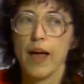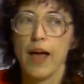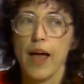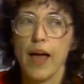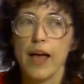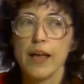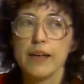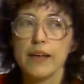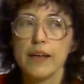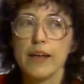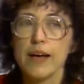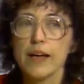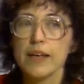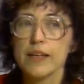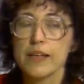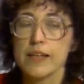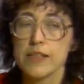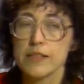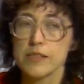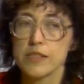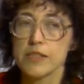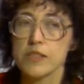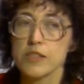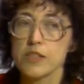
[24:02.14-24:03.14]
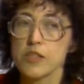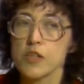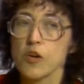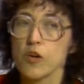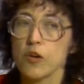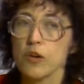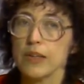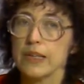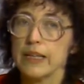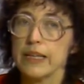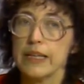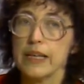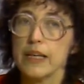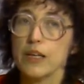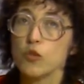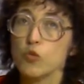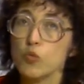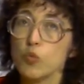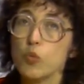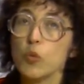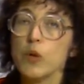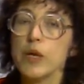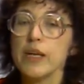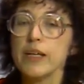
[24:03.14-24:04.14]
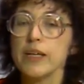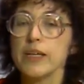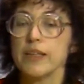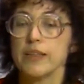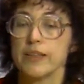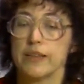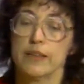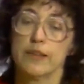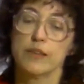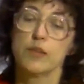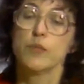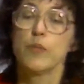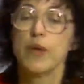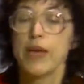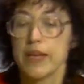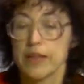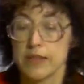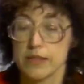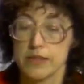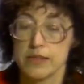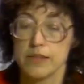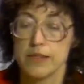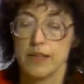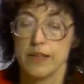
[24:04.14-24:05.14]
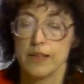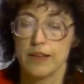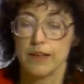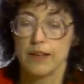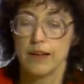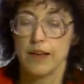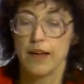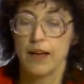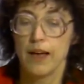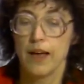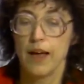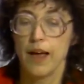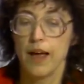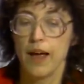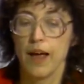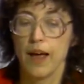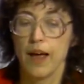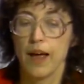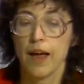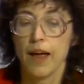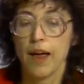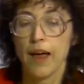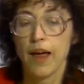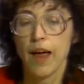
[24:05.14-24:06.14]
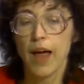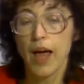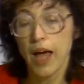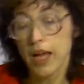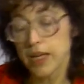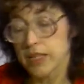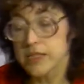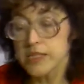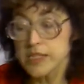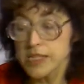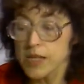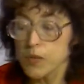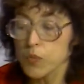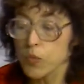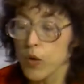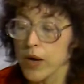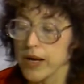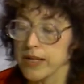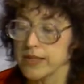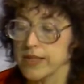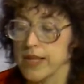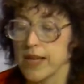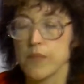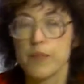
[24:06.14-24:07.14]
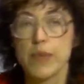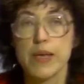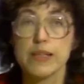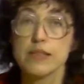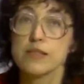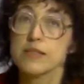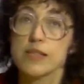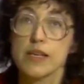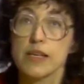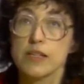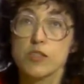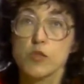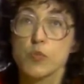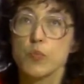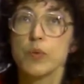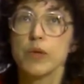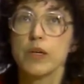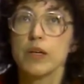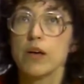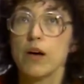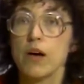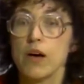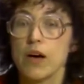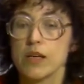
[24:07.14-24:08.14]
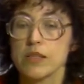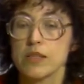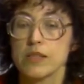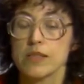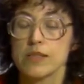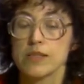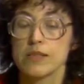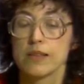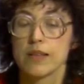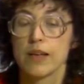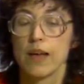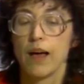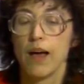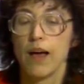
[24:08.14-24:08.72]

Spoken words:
and not necessarily in reading the magazine. And in some ways that makes sense, because